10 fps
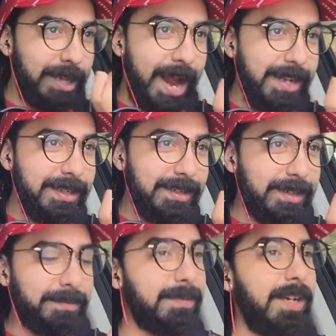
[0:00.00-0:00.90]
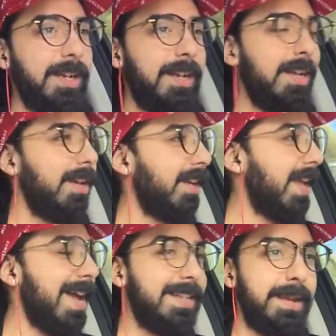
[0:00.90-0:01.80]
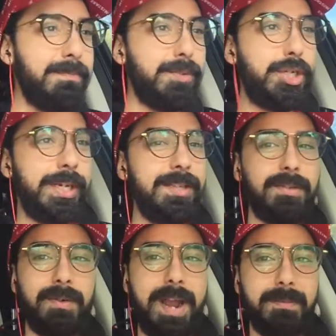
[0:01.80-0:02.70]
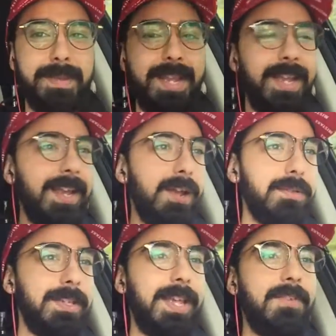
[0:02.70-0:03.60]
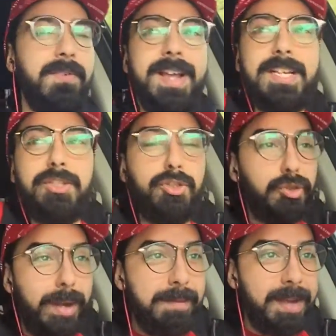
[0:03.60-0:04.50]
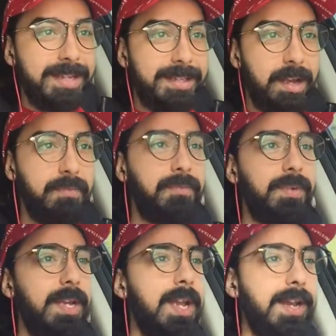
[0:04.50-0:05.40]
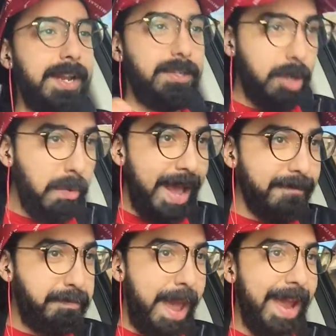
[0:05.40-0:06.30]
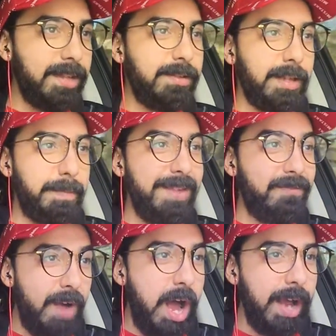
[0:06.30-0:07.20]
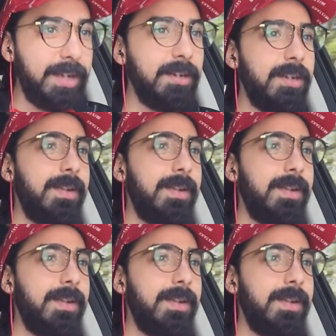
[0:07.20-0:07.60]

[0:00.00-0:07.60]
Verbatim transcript: tightened the goddamn sheets around me. And I was like, if I constrain myself, I don't have pants, I'll be fine.